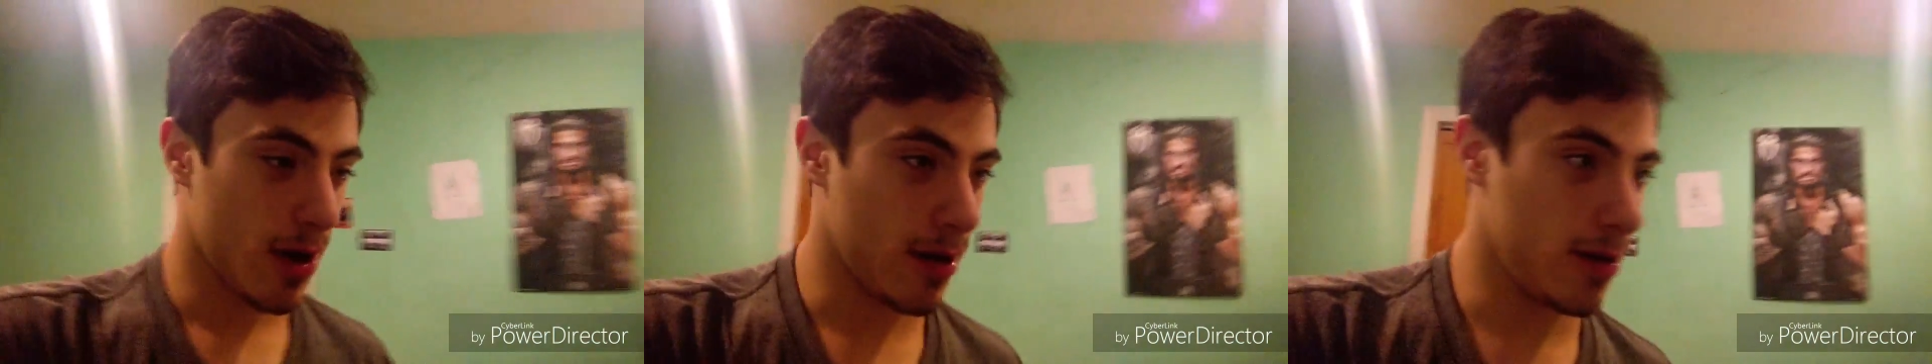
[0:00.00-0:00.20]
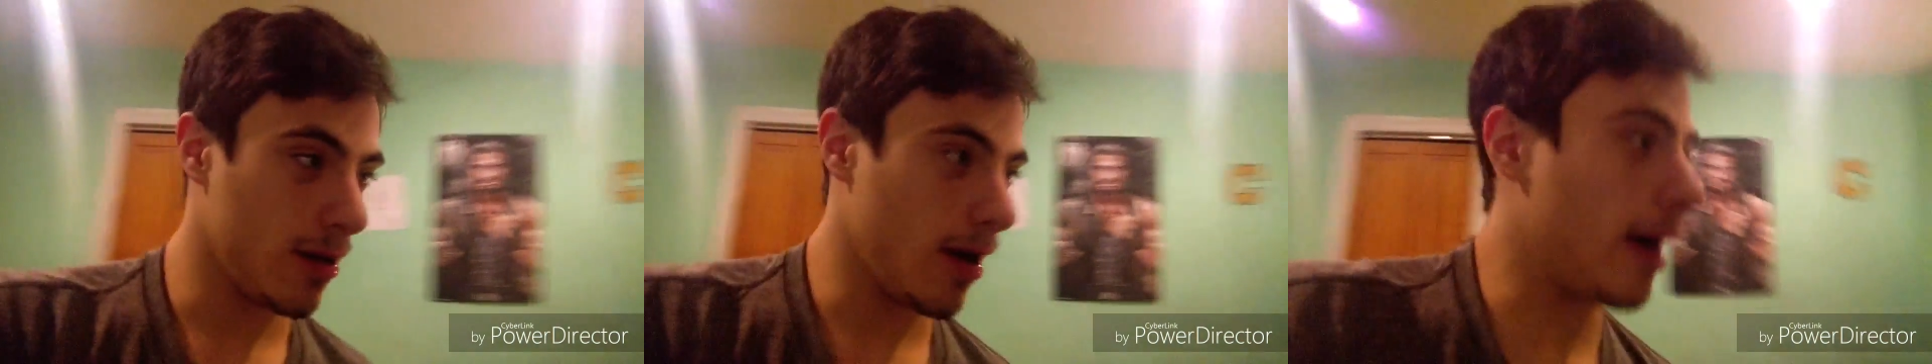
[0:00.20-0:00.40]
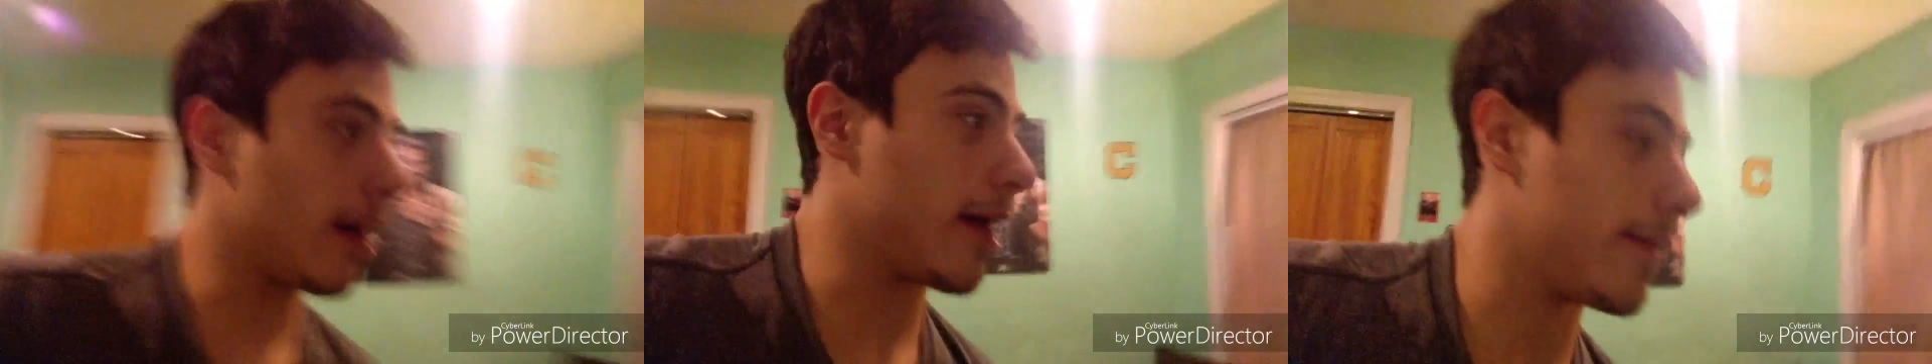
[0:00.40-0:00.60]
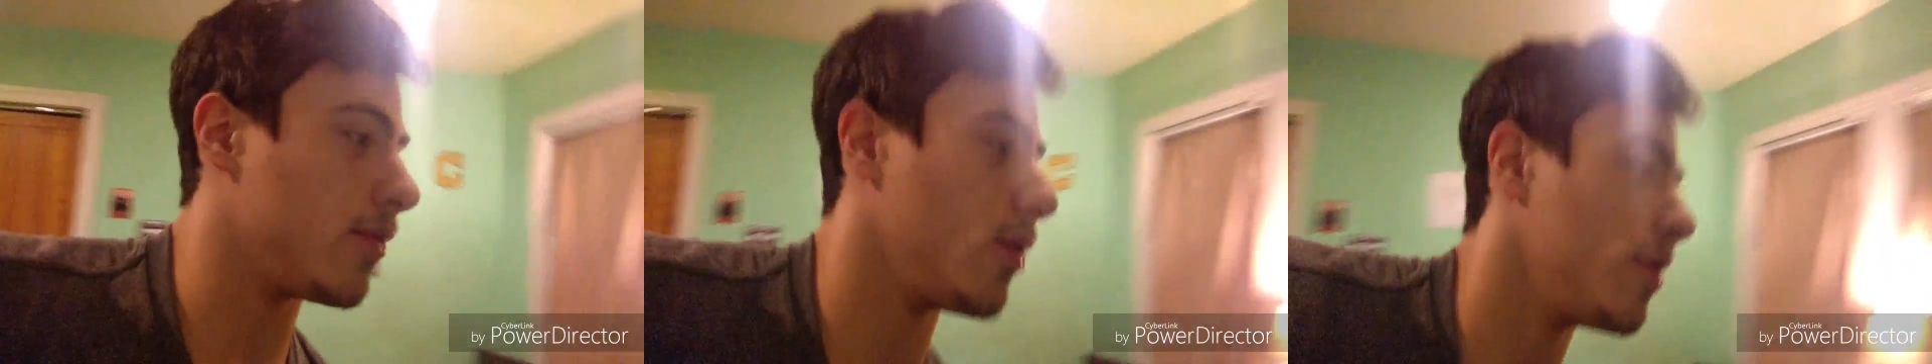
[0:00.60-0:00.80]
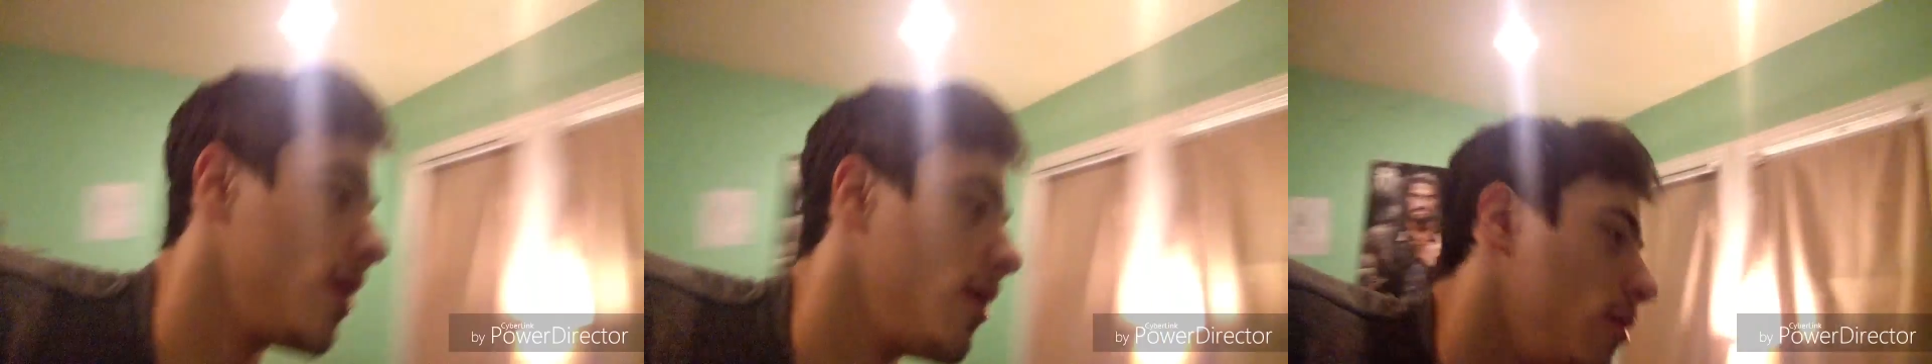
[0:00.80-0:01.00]
I have
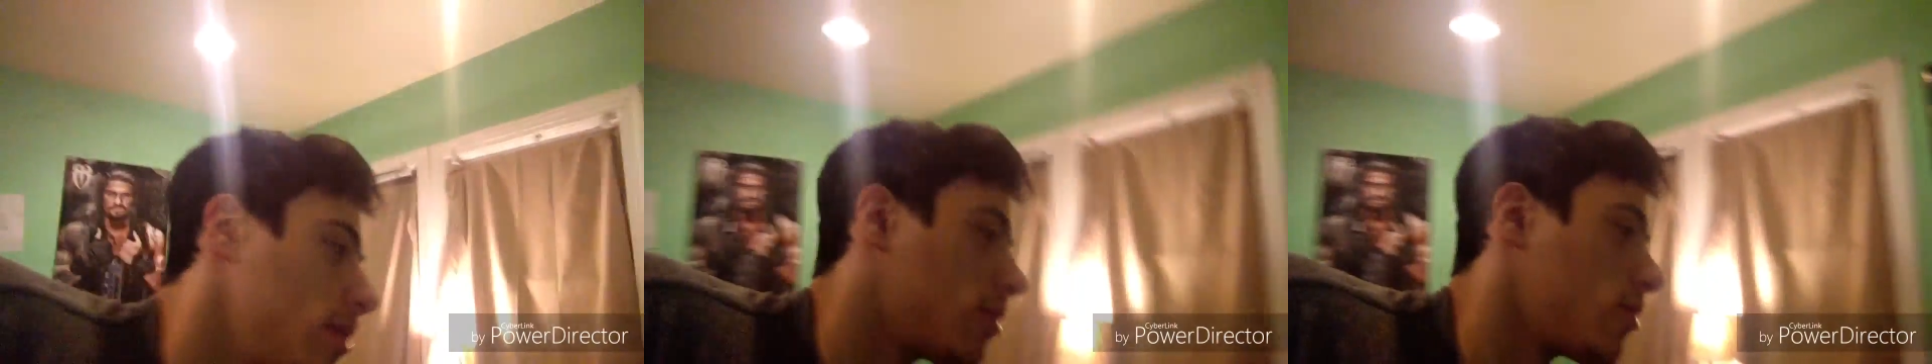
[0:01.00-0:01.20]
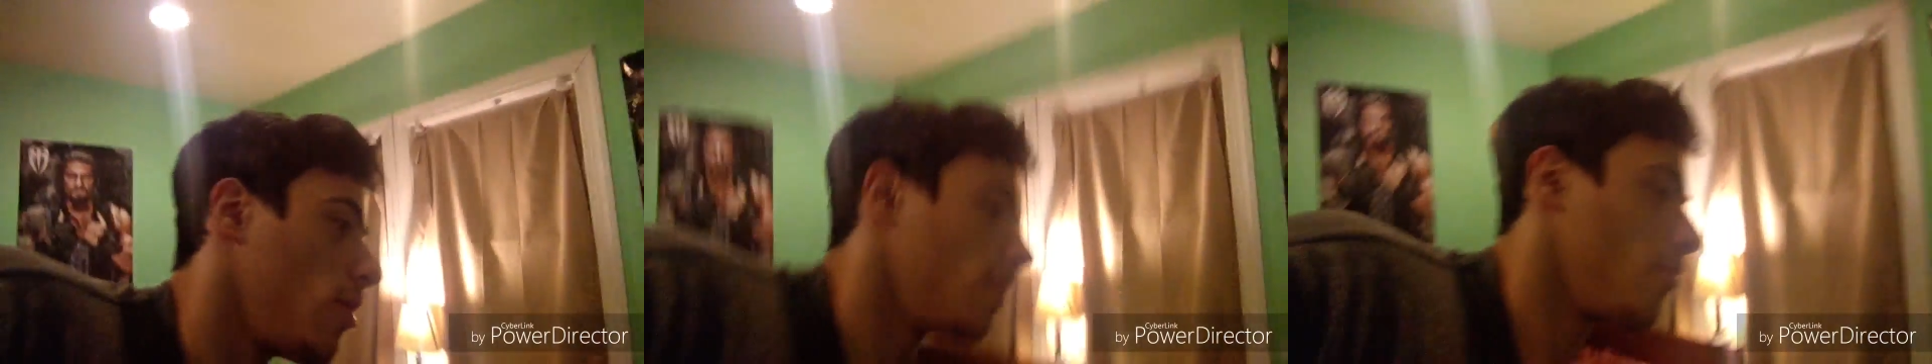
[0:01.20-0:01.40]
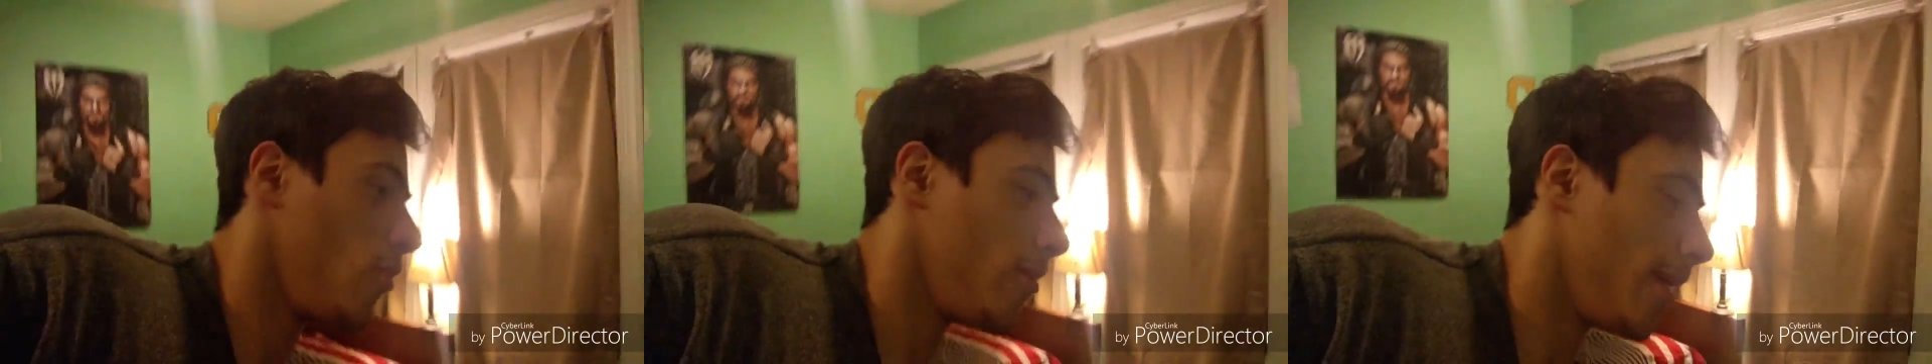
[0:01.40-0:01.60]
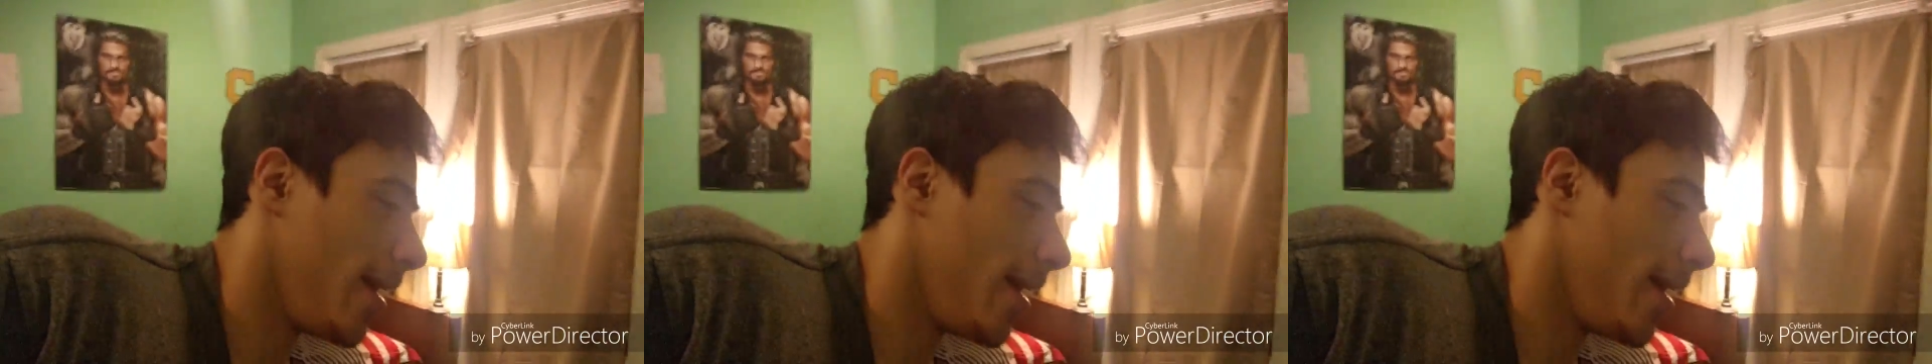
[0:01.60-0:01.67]
no idea what's going on with